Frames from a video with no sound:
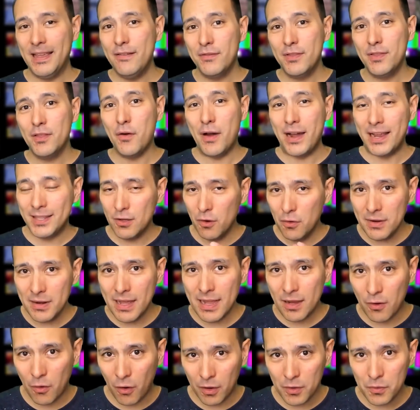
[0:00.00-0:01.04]
Even though I don't
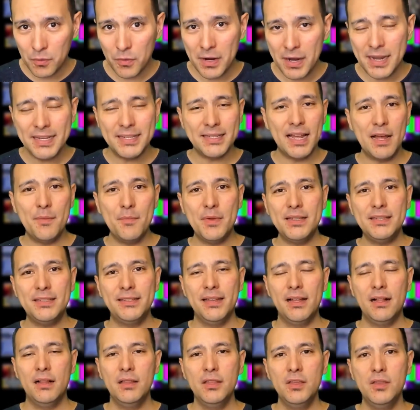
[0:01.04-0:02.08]
like God rays, I must
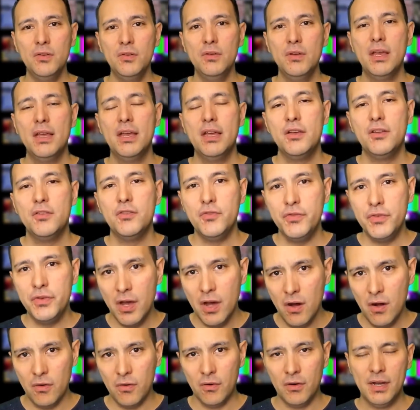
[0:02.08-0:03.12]
tell you,
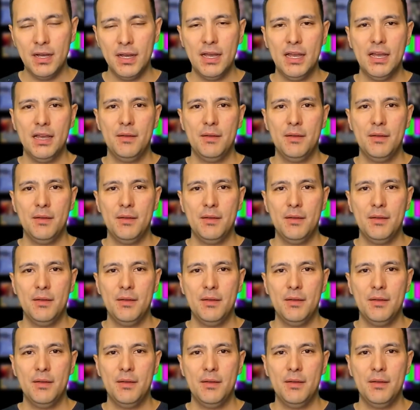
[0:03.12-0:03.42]
no.